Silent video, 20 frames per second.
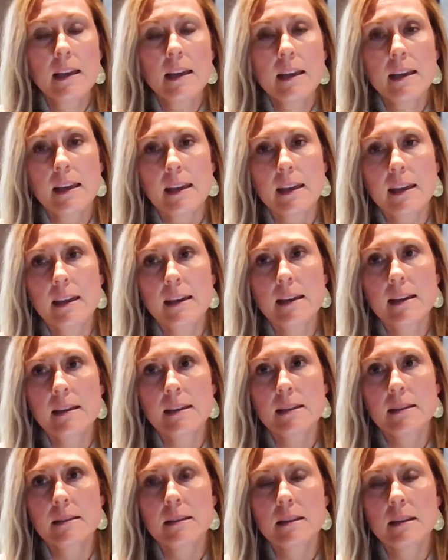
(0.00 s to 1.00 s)

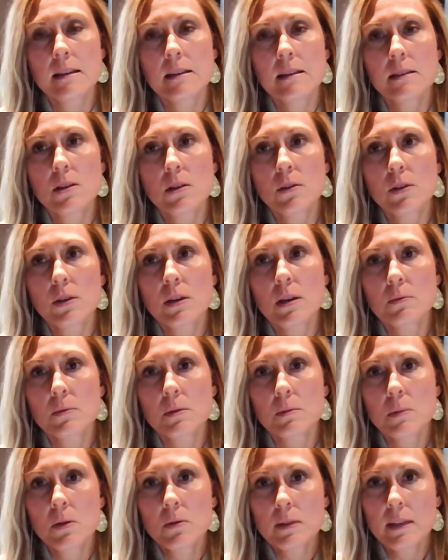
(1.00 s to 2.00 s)
And so you can
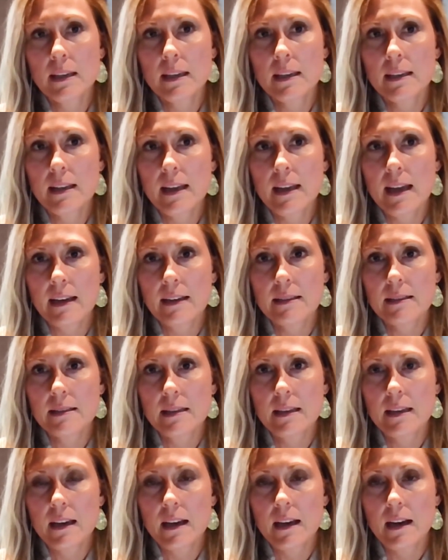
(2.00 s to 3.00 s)
remotely connect
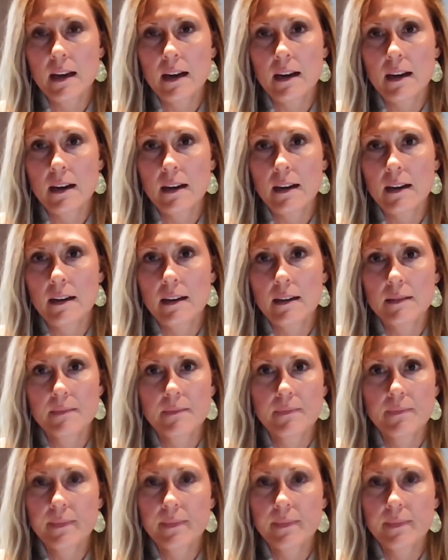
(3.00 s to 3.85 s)
a